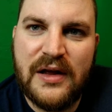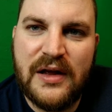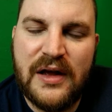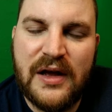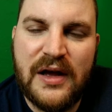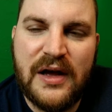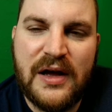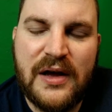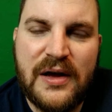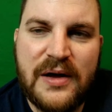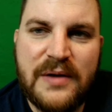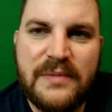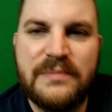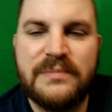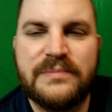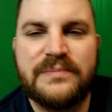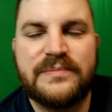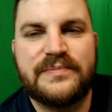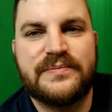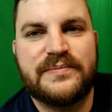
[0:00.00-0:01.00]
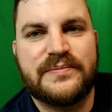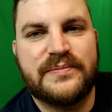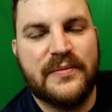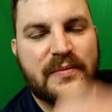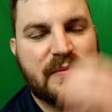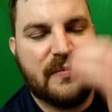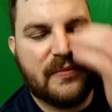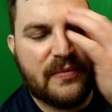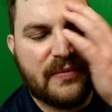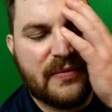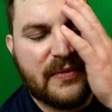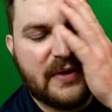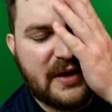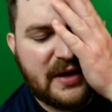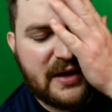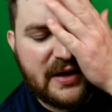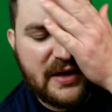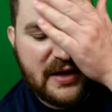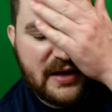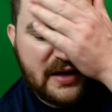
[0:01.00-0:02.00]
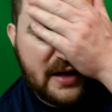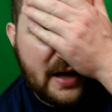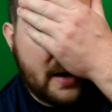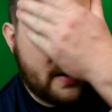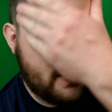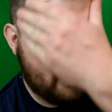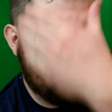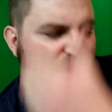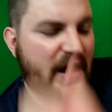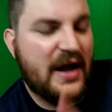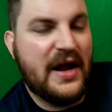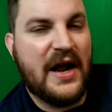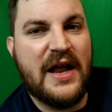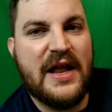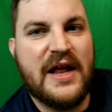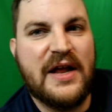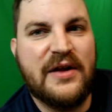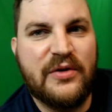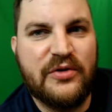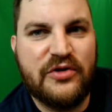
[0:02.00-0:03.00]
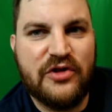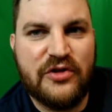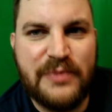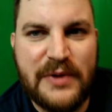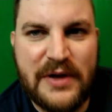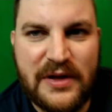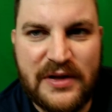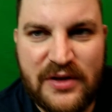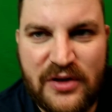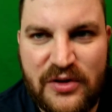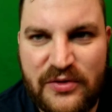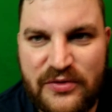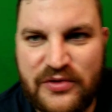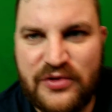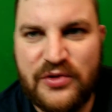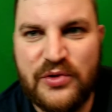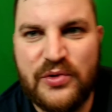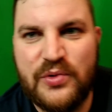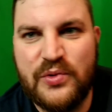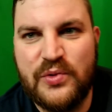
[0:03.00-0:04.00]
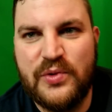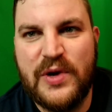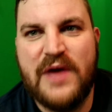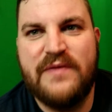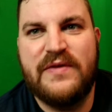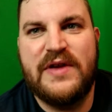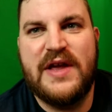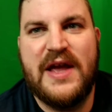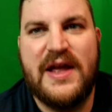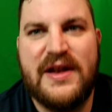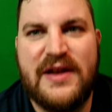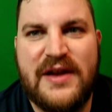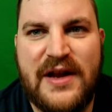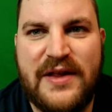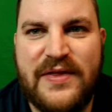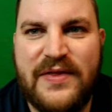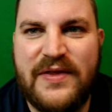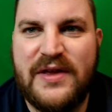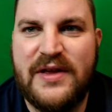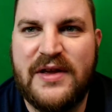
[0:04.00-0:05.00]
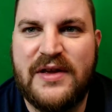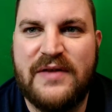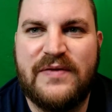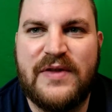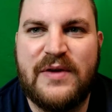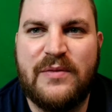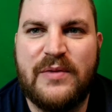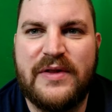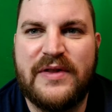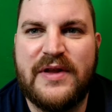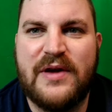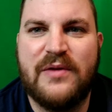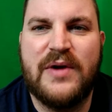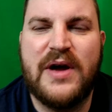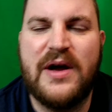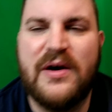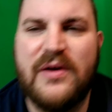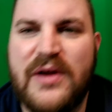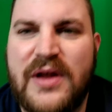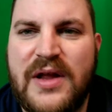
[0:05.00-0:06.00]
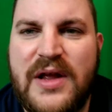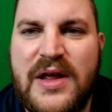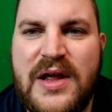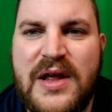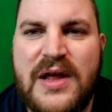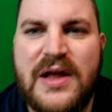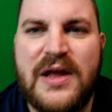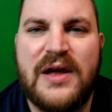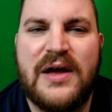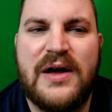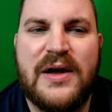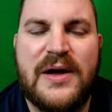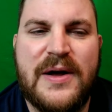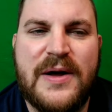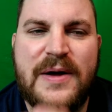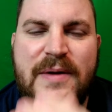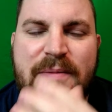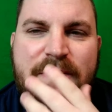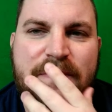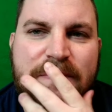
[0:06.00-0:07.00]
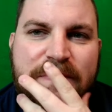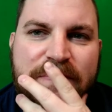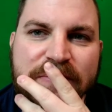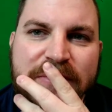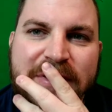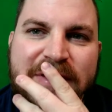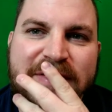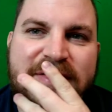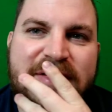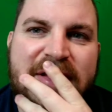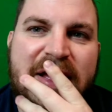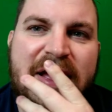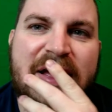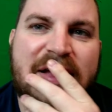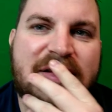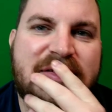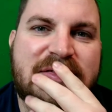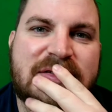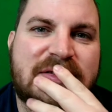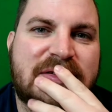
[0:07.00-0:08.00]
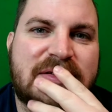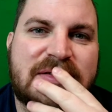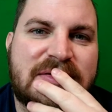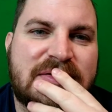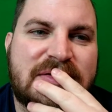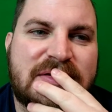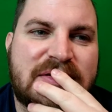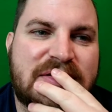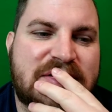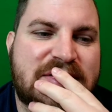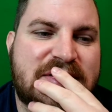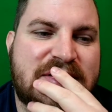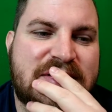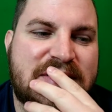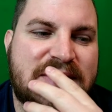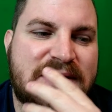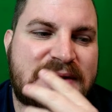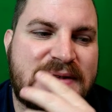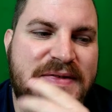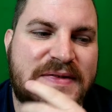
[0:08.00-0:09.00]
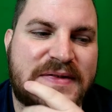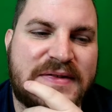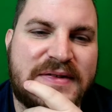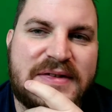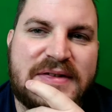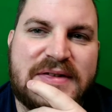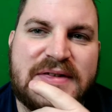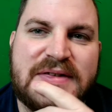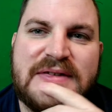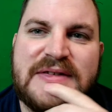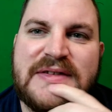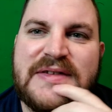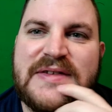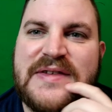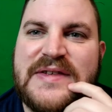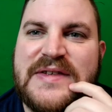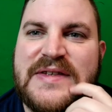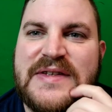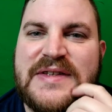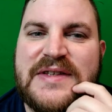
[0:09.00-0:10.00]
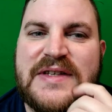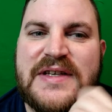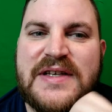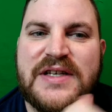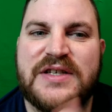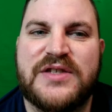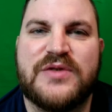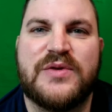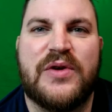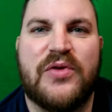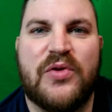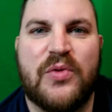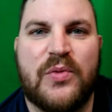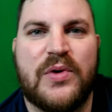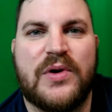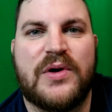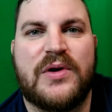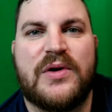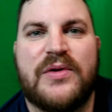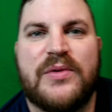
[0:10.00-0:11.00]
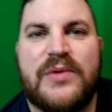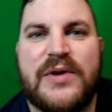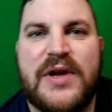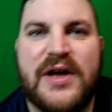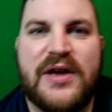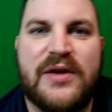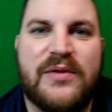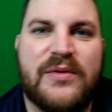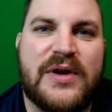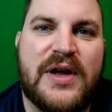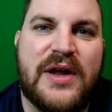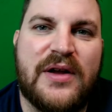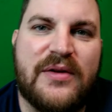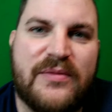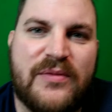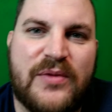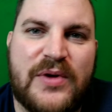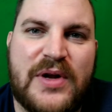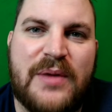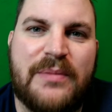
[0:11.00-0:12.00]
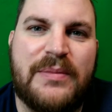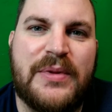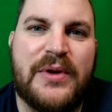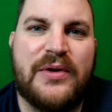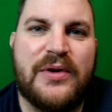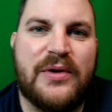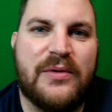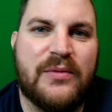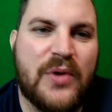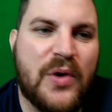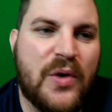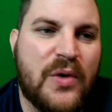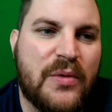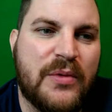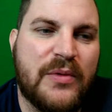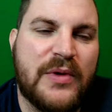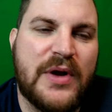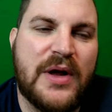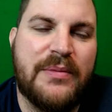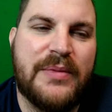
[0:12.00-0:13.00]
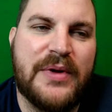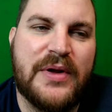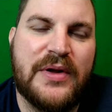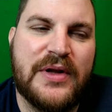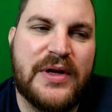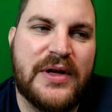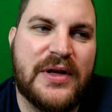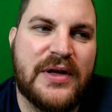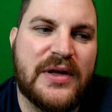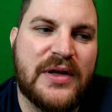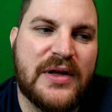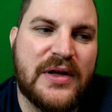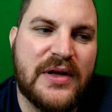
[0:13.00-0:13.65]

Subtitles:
I don't know. It would just been a little too heavy-handed, I think, if they went that route. It's not. This isn't the history of the world. We're not building Rome. We're not building,